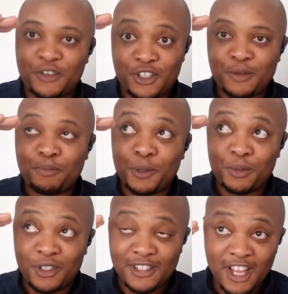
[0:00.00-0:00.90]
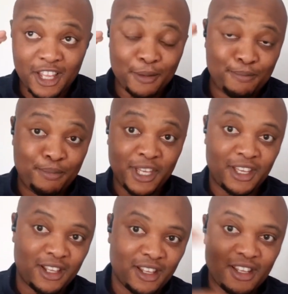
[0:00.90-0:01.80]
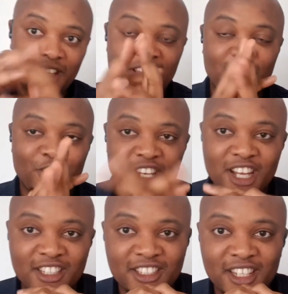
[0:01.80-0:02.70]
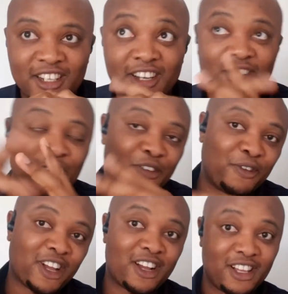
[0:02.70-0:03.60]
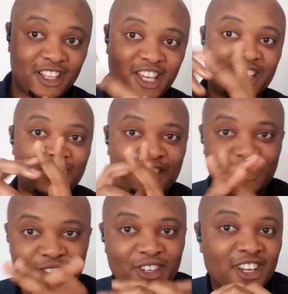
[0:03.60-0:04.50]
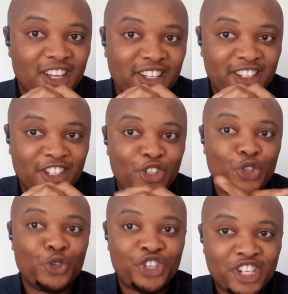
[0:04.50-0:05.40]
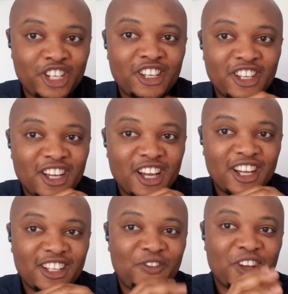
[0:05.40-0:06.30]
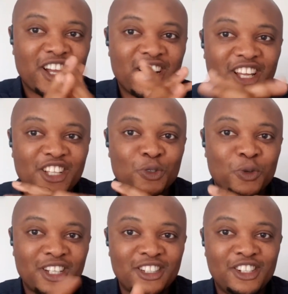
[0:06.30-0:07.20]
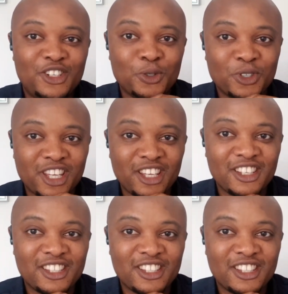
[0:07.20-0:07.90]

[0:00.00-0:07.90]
now, for some people, is like a big. They're looking at it and like, oh, if I can get to the duchy if I can get to where the Duke